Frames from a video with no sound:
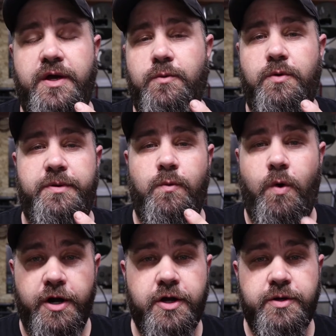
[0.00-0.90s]
It will be
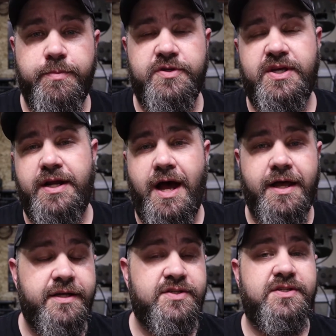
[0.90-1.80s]
100%
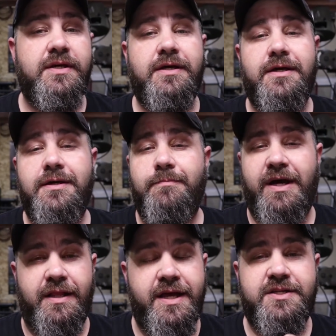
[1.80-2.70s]
honest.
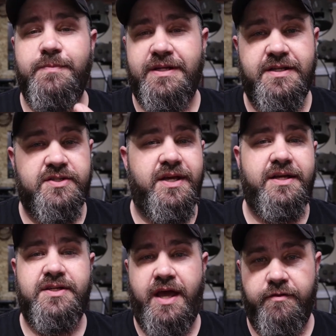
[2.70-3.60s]
My likes, my
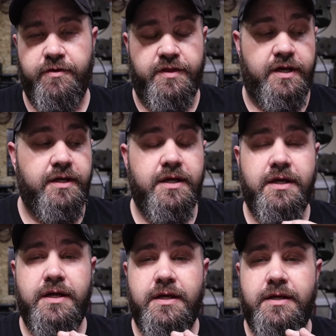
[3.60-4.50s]
dislikes, everything.
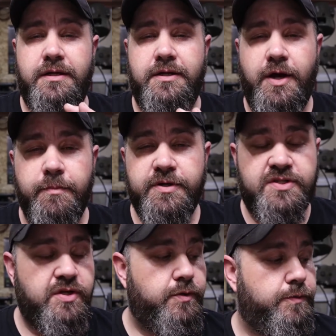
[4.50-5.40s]
Number
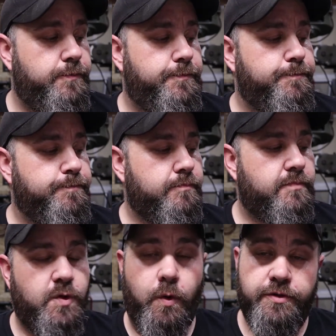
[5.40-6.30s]
two,
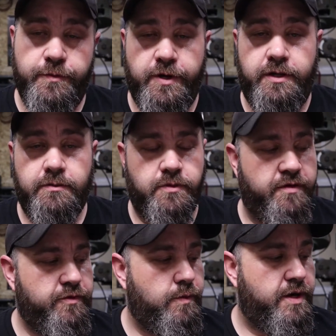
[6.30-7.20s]
or three,
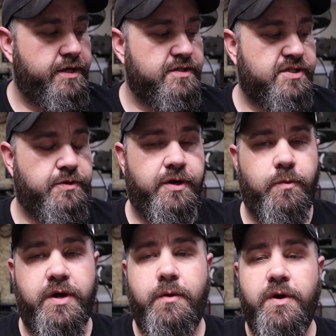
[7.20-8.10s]
whatever you want to consider it,
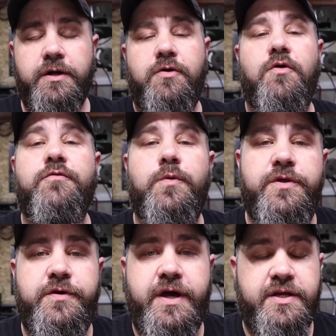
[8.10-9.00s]
what I want to go over
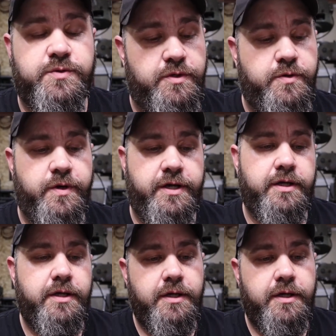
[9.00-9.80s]
with you guys real quick